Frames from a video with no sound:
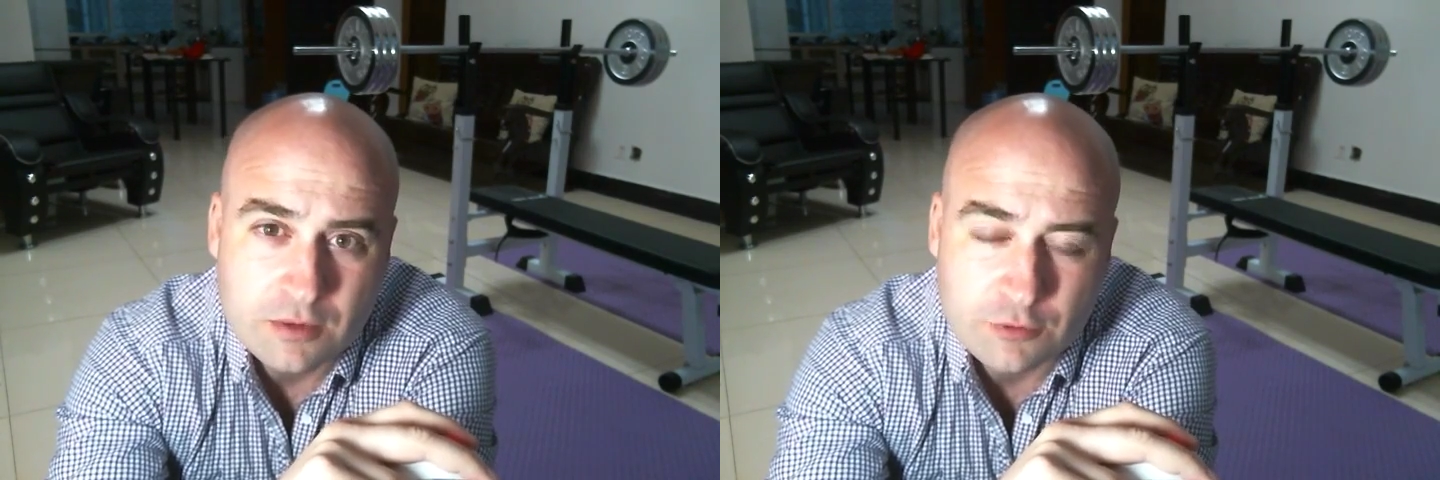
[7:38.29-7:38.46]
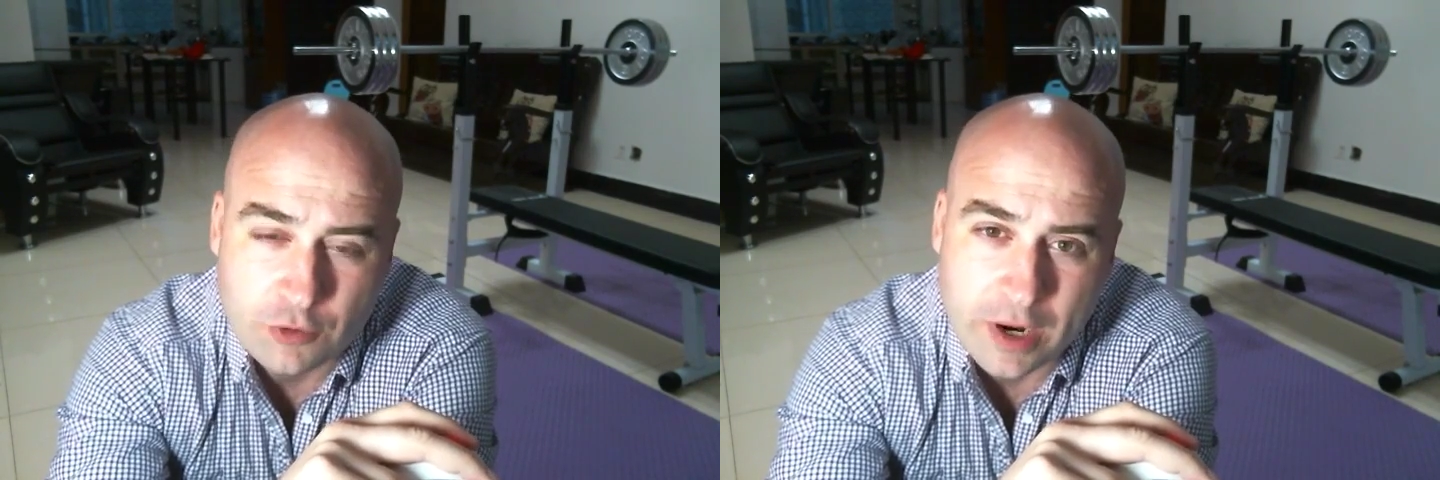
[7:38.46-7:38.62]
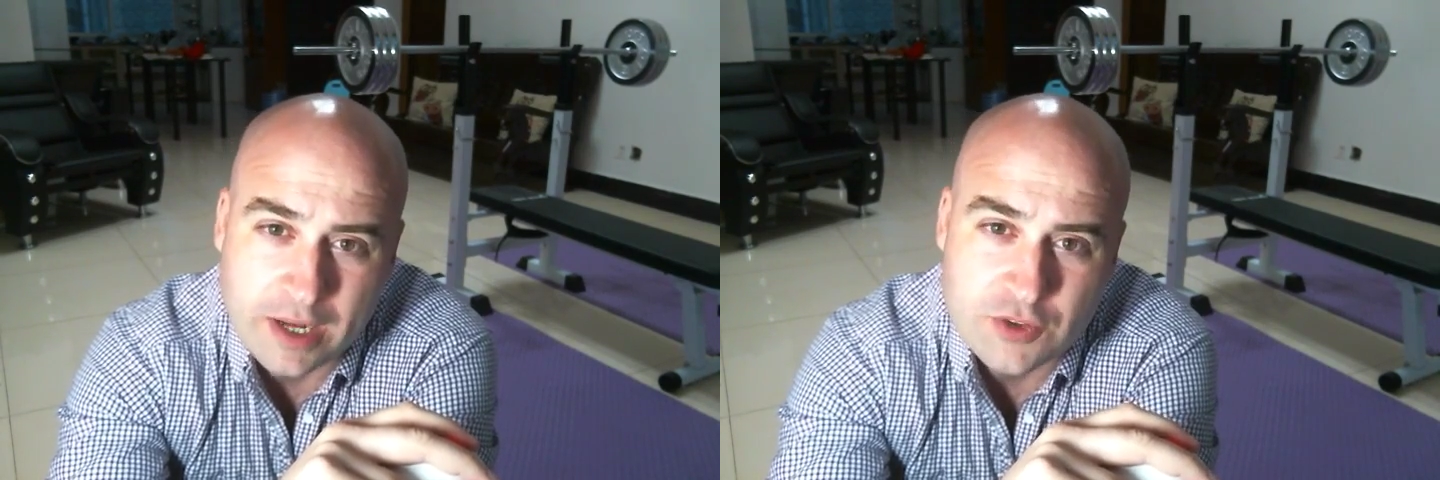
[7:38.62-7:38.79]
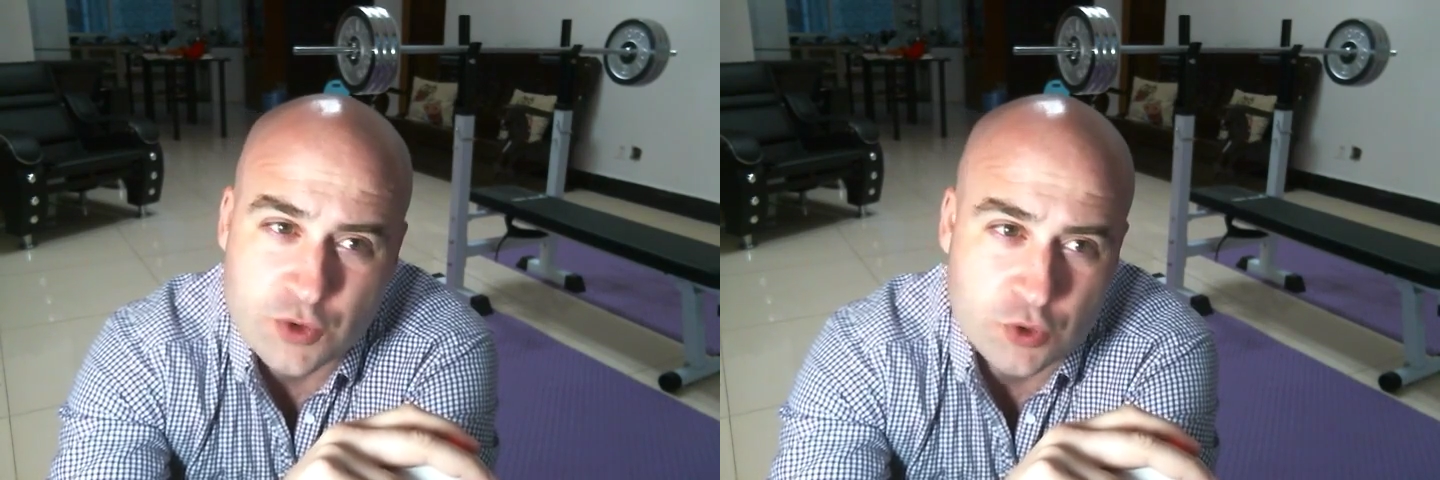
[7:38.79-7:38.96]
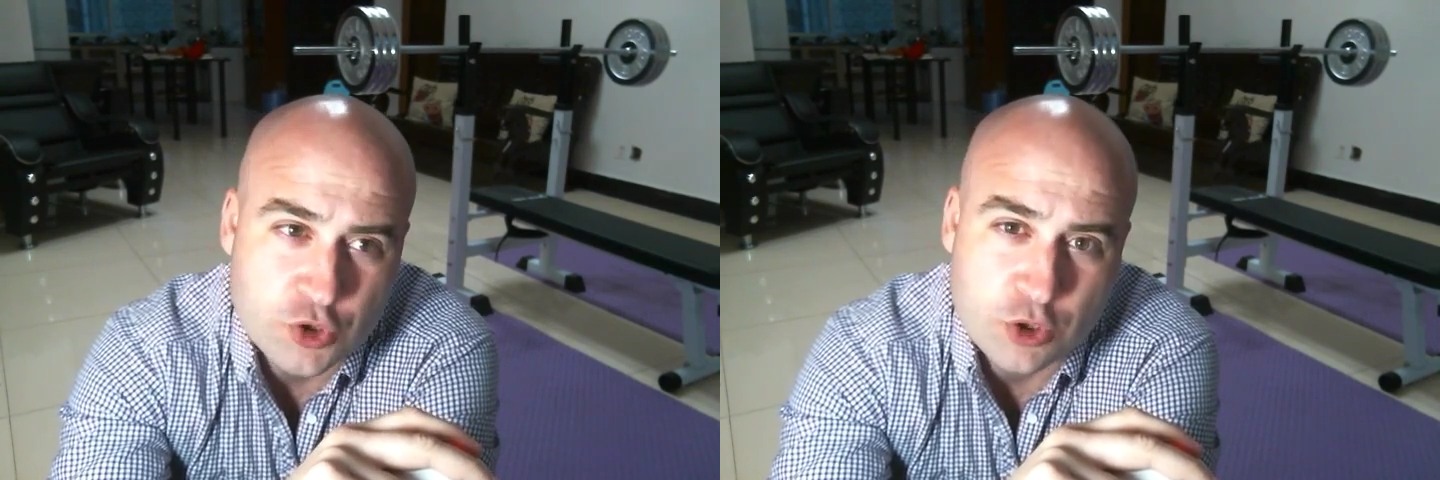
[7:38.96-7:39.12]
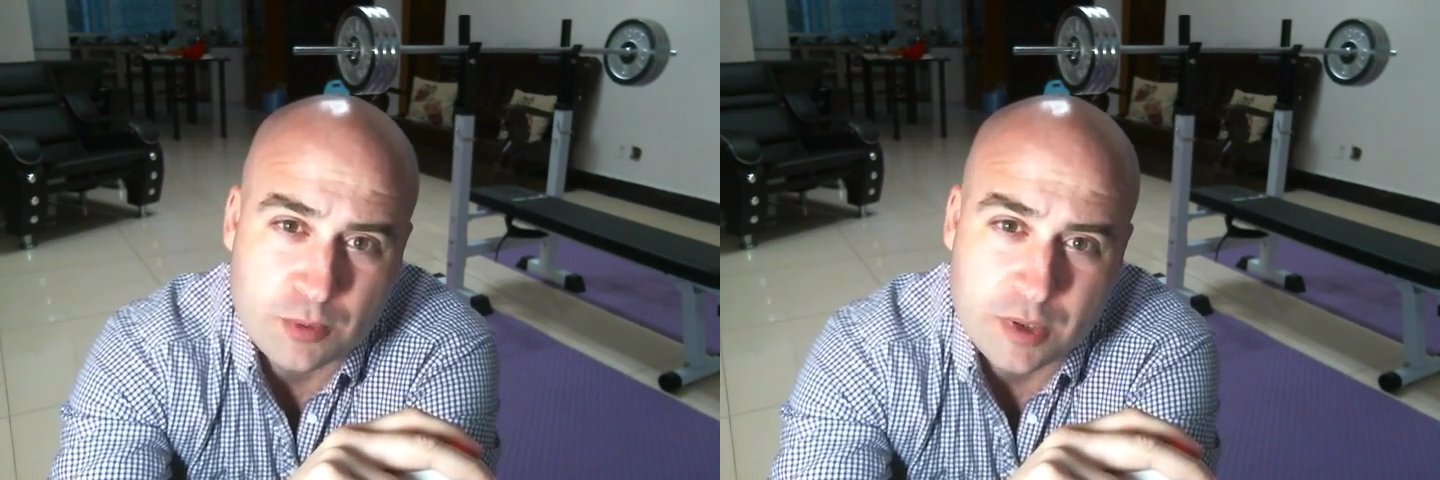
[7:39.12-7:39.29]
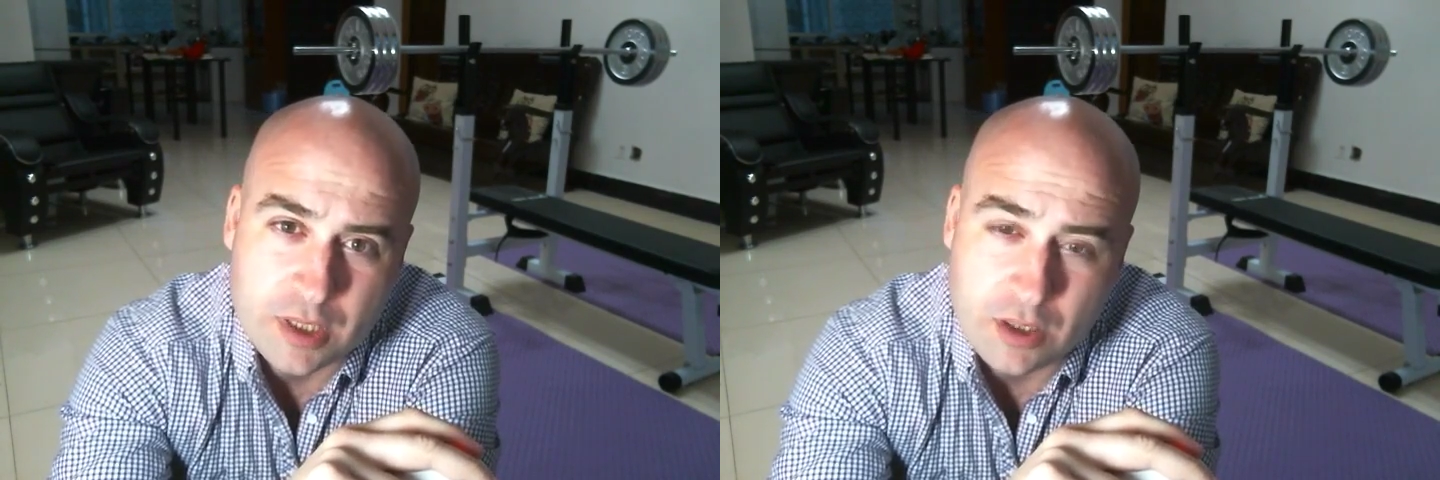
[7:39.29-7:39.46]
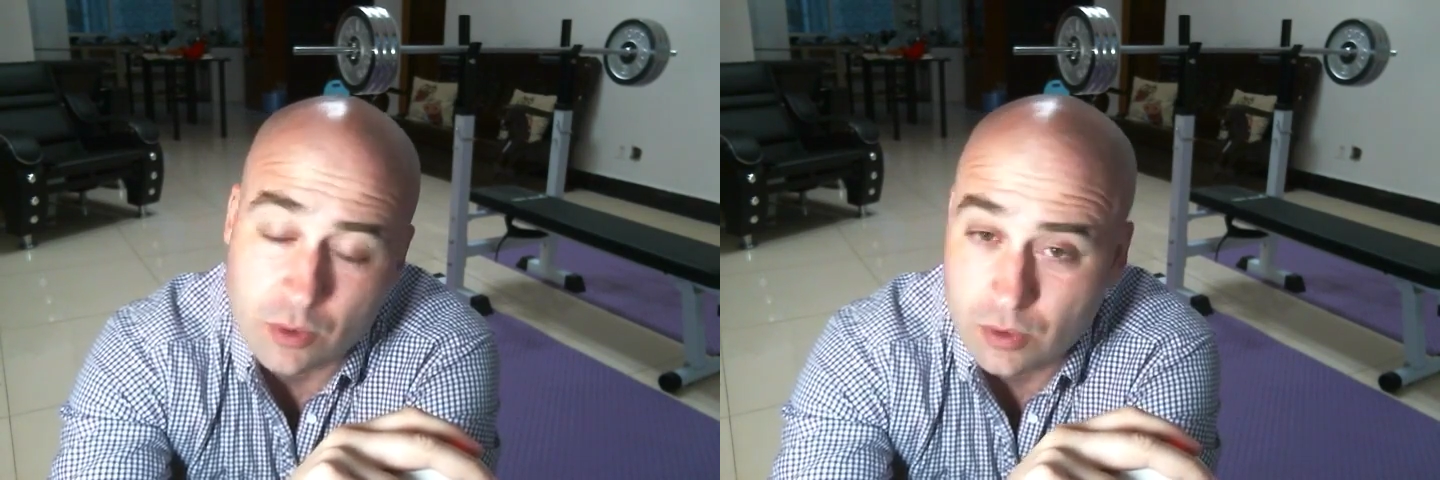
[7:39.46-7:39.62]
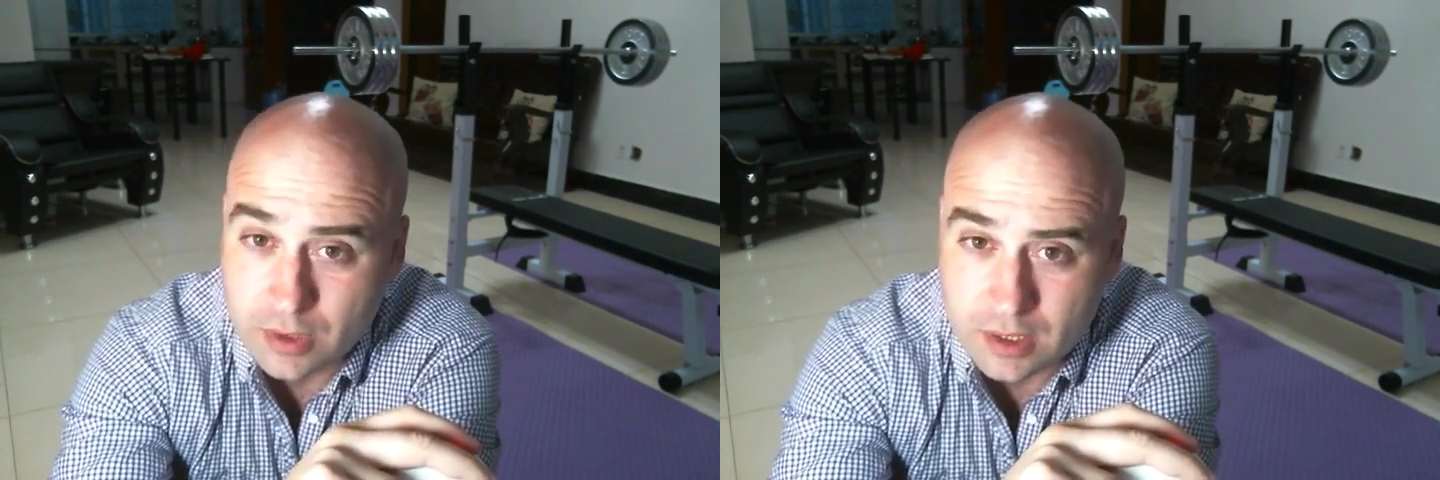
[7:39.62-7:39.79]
France or Germany or